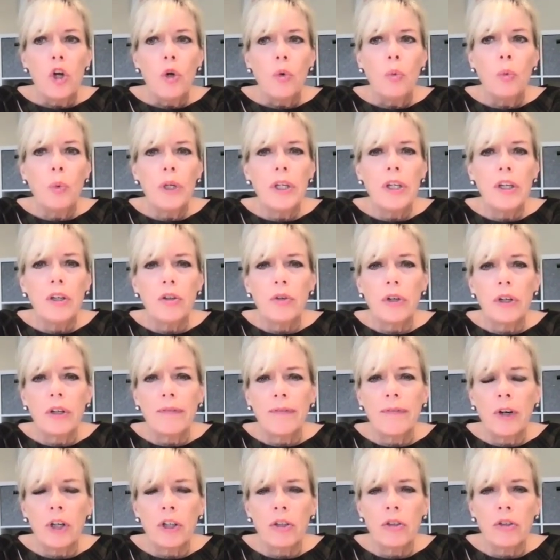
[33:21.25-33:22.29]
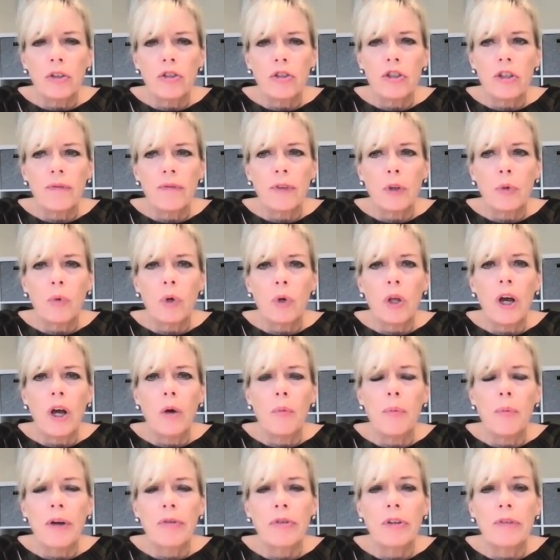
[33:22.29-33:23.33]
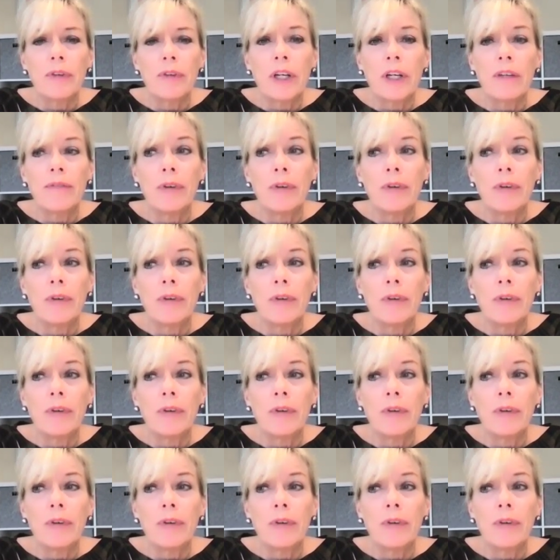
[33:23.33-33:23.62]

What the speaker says: We can create a partnership that will help everybody,